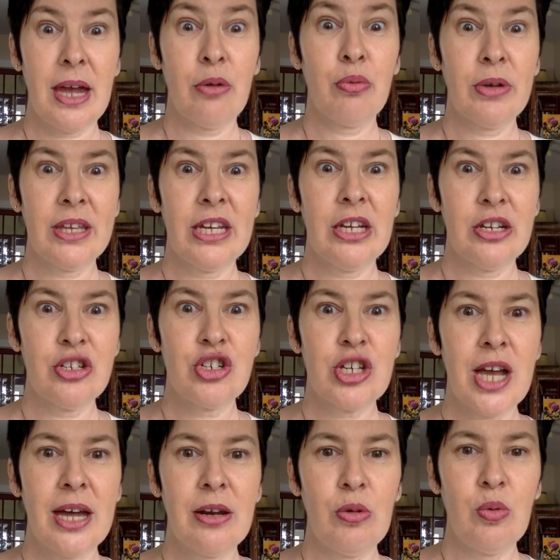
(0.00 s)
A really good
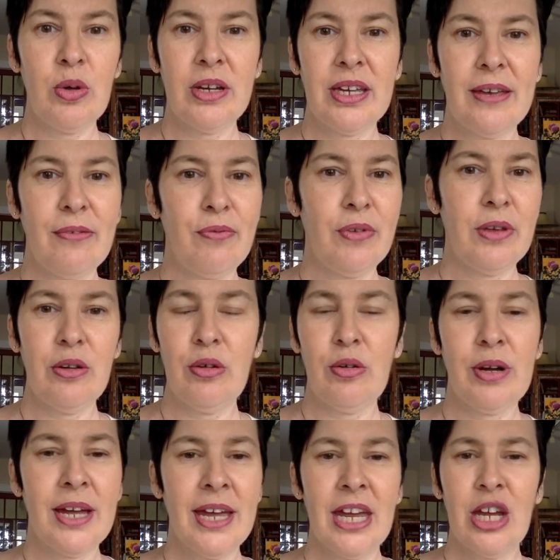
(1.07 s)
shadow will give you
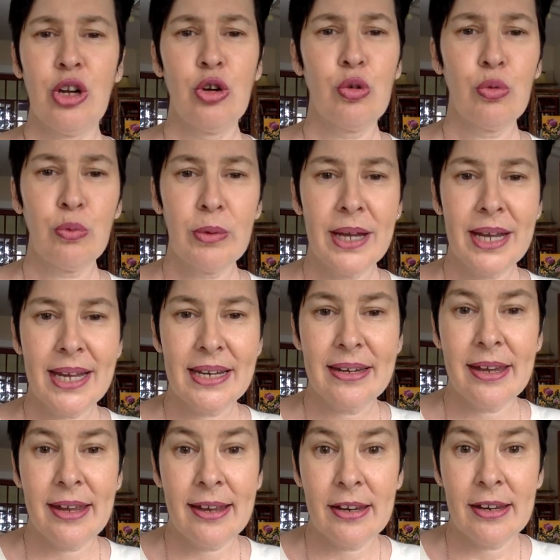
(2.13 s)
great
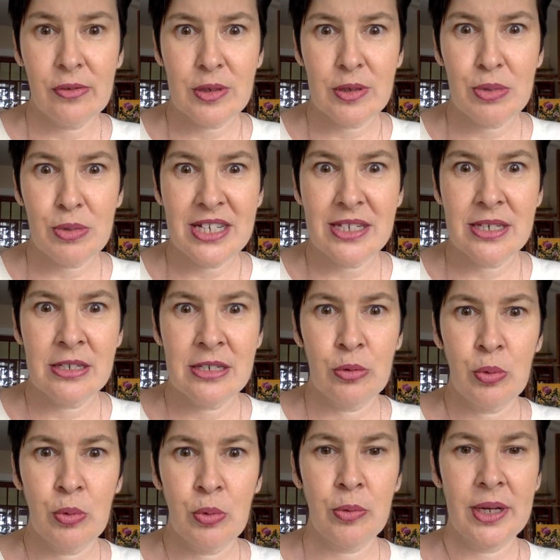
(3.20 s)
negative spaces to
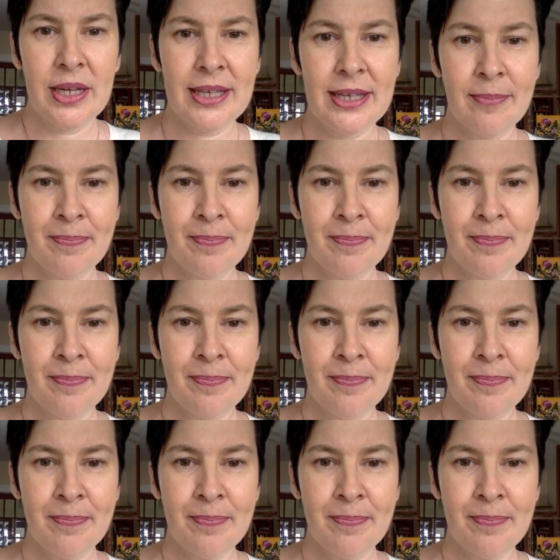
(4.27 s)
work with.